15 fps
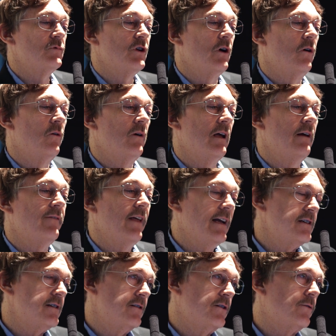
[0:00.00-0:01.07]
So if
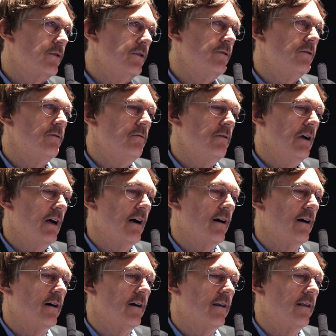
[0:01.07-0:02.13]
that's true,
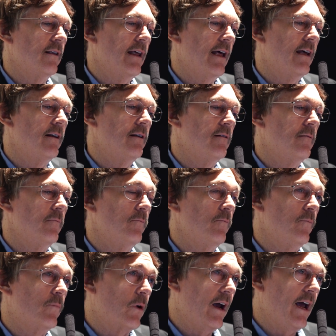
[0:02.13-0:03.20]

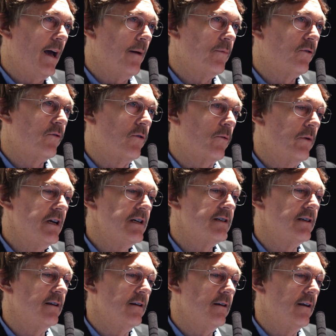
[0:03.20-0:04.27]
then perhaps the
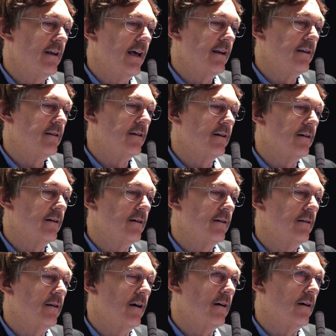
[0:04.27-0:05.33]
reason that
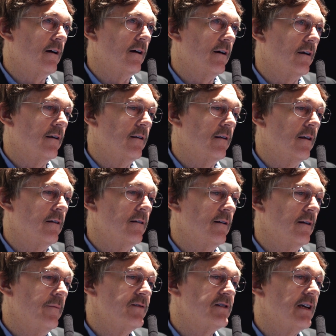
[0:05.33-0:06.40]
the
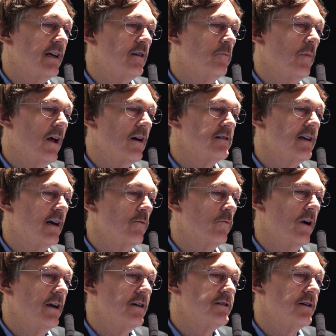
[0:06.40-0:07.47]
lymphocyte to monocyte
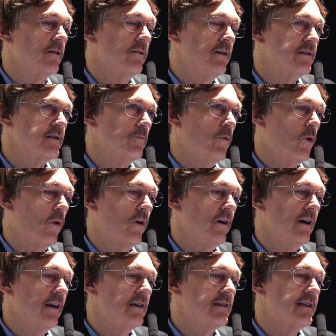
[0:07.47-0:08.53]
ratio is
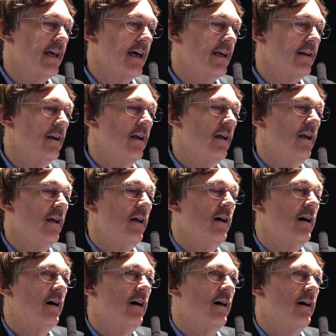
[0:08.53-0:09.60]
important is that
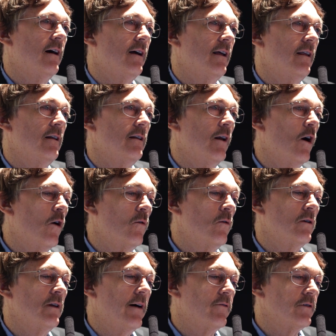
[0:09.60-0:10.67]
low
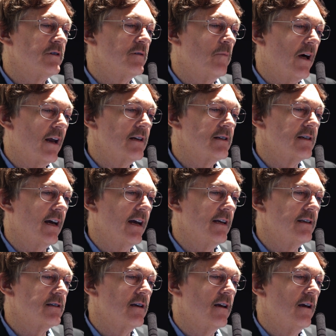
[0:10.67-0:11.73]
levels of
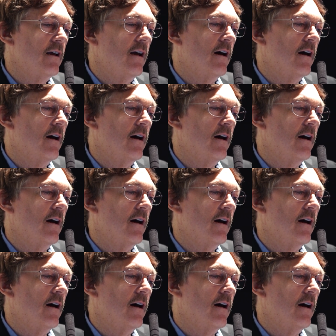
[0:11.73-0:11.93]
monocytes